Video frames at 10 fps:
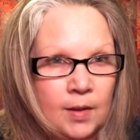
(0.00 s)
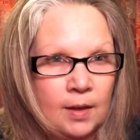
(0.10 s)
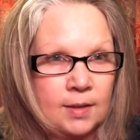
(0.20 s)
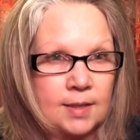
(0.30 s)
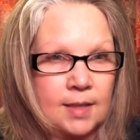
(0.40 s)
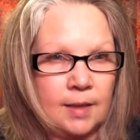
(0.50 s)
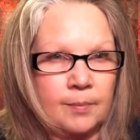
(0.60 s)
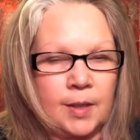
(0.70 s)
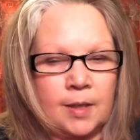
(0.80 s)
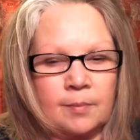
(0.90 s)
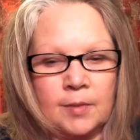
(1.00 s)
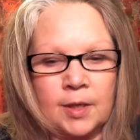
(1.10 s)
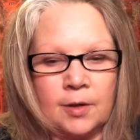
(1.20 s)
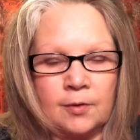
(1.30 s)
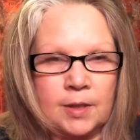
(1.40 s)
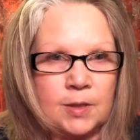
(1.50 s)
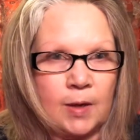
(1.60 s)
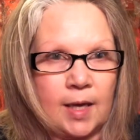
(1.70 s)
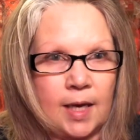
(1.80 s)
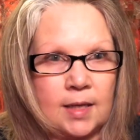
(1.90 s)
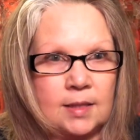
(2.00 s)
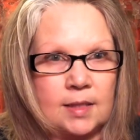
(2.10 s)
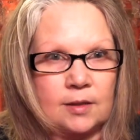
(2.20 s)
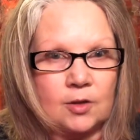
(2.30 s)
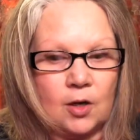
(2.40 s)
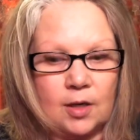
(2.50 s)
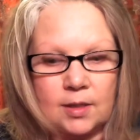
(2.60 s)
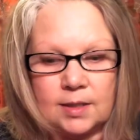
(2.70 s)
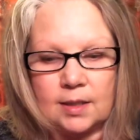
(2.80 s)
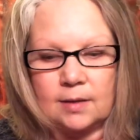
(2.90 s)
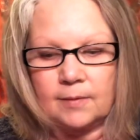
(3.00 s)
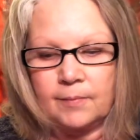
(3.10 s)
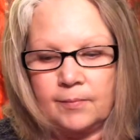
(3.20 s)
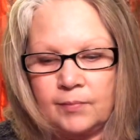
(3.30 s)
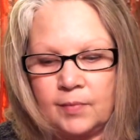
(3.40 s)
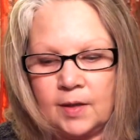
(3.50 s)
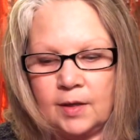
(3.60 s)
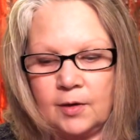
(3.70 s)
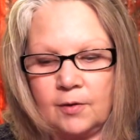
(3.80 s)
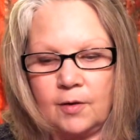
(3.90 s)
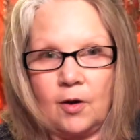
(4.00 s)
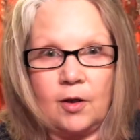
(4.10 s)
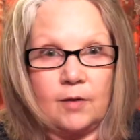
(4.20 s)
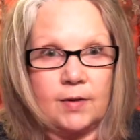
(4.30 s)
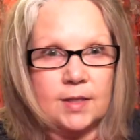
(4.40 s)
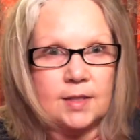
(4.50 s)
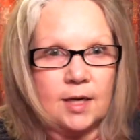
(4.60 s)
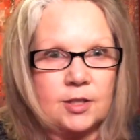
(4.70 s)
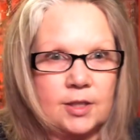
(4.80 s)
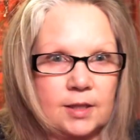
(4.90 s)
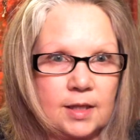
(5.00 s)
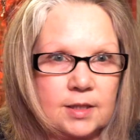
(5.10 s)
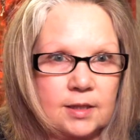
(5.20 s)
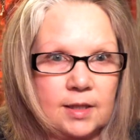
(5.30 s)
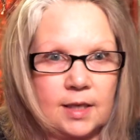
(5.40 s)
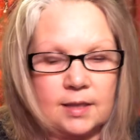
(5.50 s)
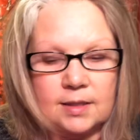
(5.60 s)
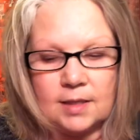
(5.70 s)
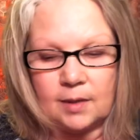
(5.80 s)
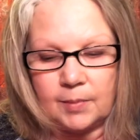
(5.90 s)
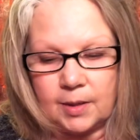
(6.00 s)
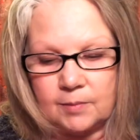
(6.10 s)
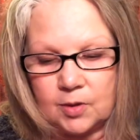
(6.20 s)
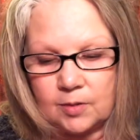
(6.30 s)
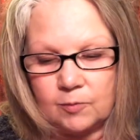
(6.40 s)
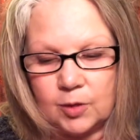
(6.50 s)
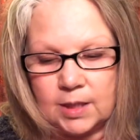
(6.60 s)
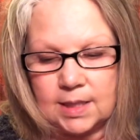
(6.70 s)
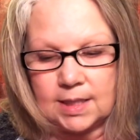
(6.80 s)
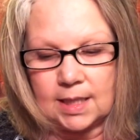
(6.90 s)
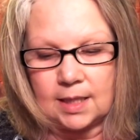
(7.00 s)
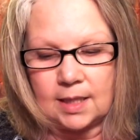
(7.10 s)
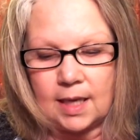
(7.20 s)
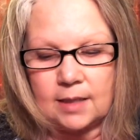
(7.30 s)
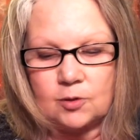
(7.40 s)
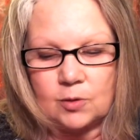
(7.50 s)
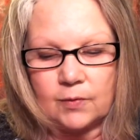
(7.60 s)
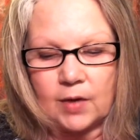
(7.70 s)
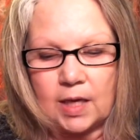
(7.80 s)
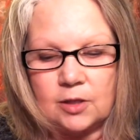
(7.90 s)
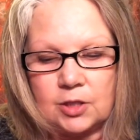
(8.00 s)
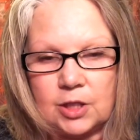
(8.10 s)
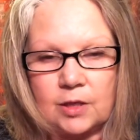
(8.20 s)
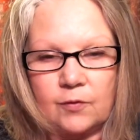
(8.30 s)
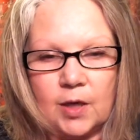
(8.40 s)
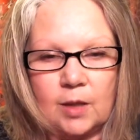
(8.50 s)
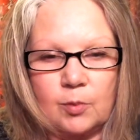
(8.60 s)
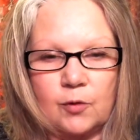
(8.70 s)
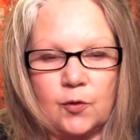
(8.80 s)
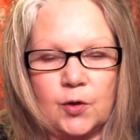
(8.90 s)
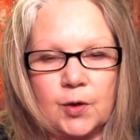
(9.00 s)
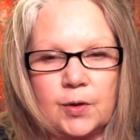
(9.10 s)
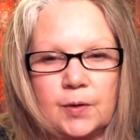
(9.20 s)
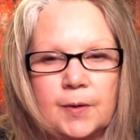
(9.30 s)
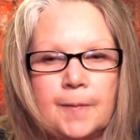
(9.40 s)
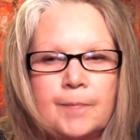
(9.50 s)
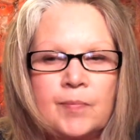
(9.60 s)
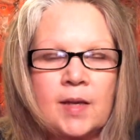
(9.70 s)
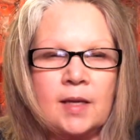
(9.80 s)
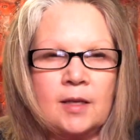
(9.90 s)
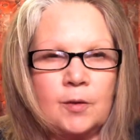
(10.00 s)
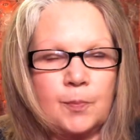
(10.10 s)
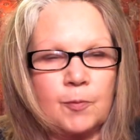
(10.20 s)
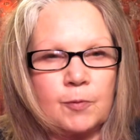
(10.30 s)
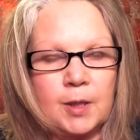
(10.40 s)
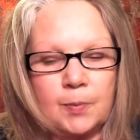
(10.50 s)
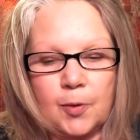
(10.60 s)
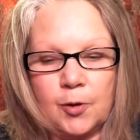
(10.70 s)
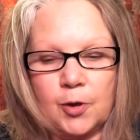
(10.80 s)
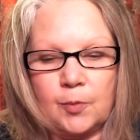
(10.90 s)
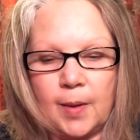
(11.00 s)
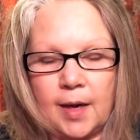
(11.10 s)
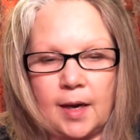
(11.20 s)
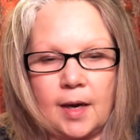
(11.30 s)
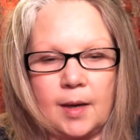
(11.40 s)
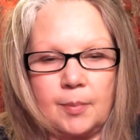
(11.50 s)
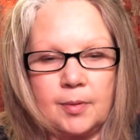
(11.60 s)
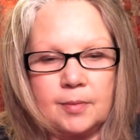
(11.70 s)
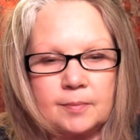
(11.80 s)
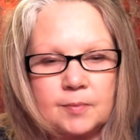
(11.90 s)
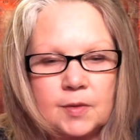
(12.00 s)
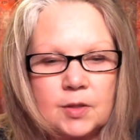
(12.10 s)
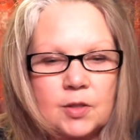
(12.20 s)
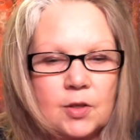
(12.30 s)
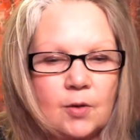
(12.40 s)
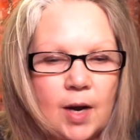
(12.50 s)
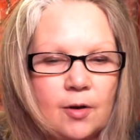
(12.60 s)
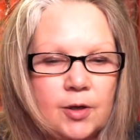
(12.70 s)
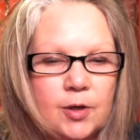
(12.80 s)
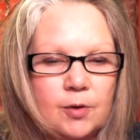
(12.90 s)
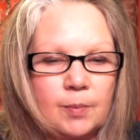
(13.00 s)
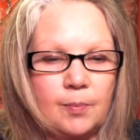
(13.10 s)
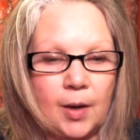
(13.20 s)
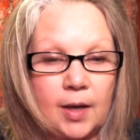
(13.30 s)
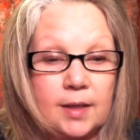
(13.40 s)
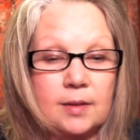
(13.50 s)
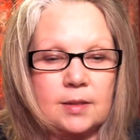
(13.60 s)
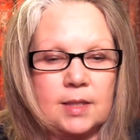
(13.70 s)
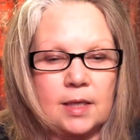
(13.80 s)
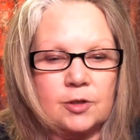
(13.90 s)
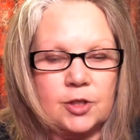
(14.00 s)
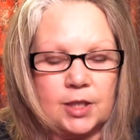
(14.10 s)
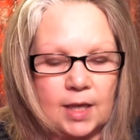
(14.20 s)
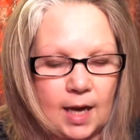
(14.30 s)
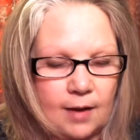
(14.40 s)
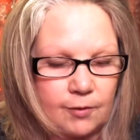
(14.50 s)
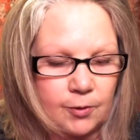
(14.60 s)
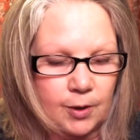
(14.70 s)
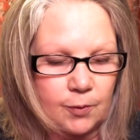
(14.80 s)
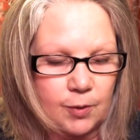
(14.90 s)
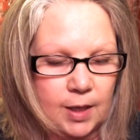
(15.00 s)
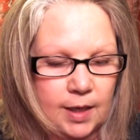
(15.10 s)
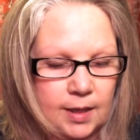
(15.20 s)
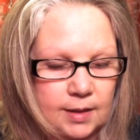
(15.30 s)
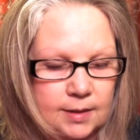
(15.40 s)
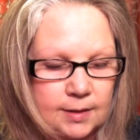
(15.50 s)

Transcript: a sunbeam, you know. That's why cats and dogs and, you know, all of us actually like to lay in a sunbeam. So I'm really seeing that sort of energy available for you, and it'll really perk you back up. So how can you embody this energy to have a great weekend?